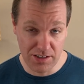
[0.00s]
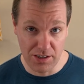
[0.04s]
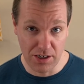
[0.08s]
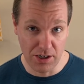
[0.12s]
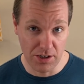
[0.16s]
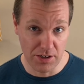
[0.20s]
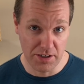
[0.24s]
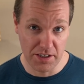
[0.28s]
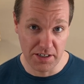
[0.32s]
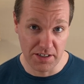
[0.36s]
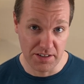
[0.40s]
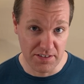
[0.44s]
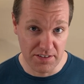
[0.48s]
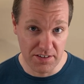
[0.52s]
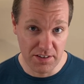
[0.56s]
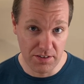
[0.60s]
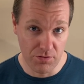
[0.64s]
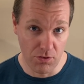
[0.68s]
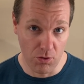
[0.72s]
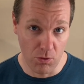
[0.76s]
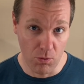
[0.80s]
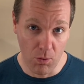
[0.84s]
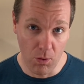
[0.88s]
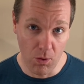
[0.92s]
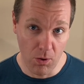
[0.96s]
Current
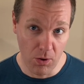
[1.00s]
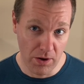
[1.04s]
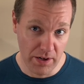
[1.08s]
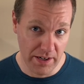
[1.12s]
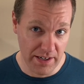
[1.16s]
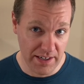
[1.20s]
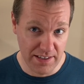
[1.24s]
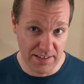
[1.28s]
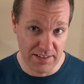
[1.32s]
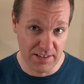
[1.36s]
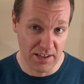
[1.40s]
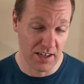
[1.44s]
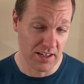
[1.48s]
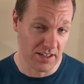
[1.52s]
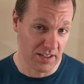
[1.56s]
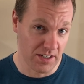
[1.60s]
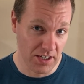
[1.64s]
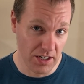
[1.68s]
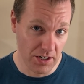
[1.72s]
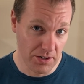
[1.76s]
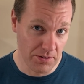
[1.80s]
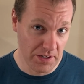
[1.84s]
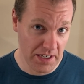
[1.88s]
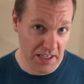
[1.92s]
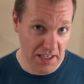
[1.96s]
civil war is
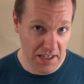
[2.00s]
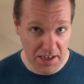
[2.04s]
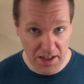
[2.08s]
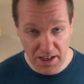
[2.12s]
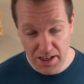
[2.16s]
ongoing,